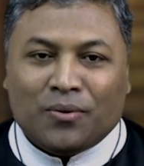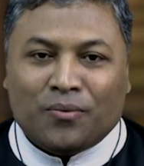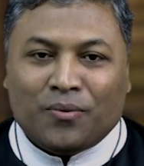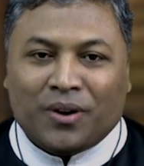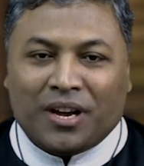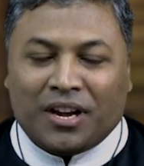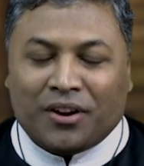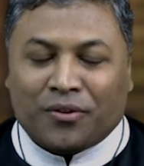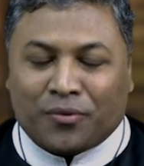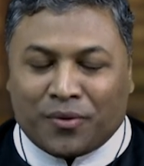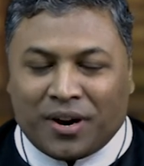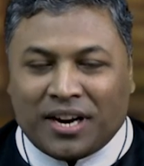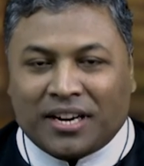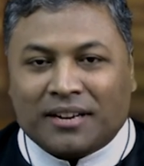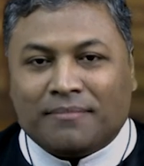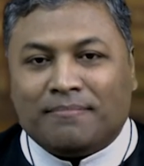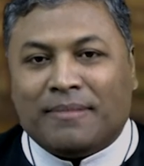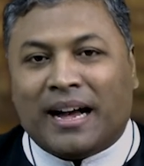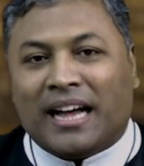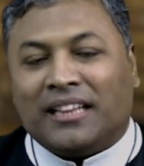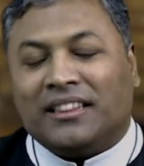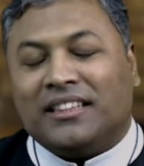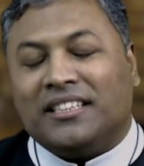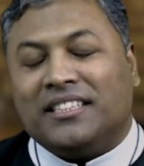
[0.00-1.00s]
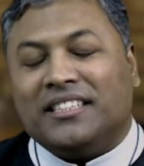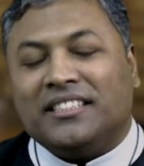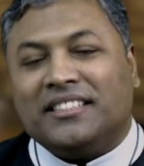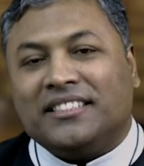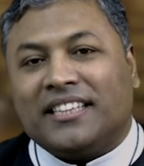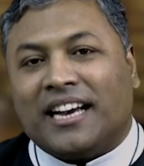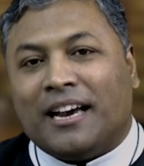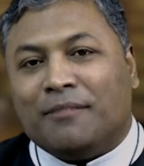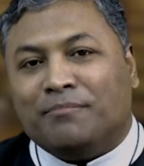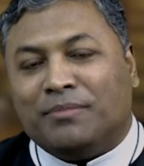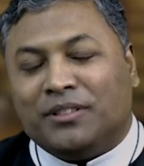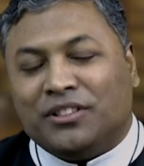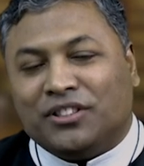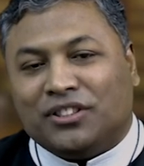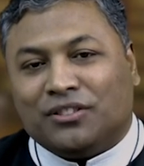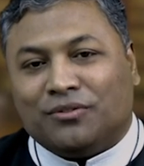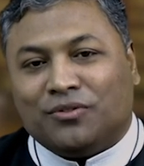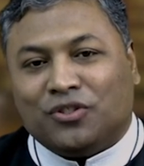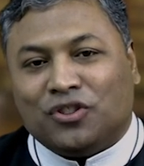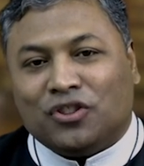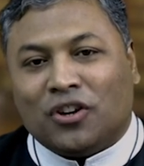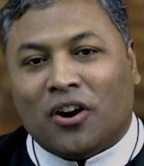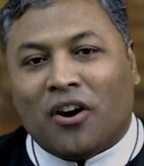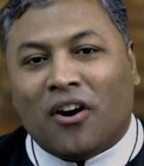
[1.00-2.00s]
We read about the disciples
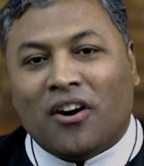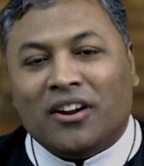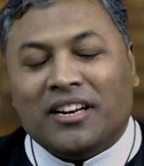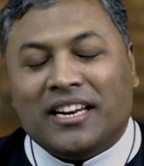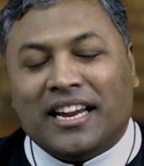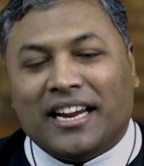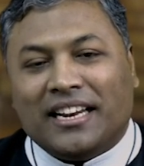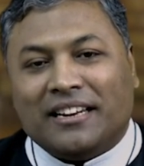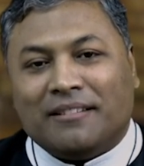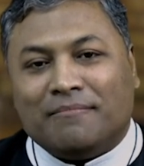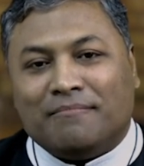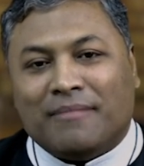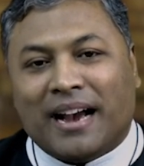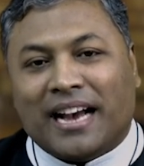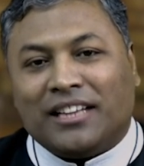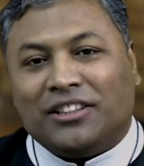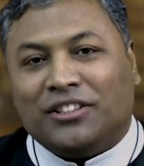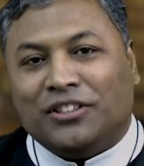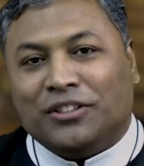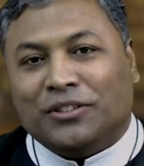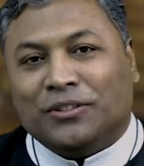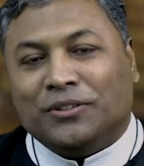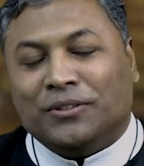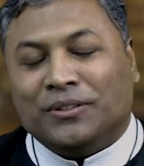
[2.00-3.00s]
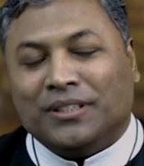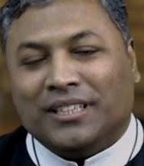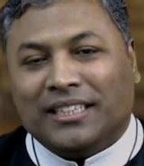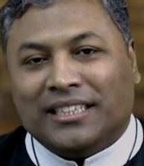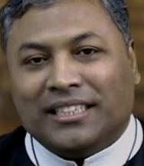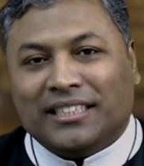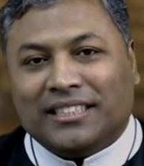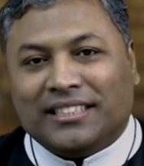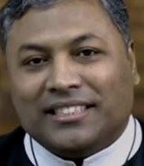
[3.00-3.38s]
of John in Matthew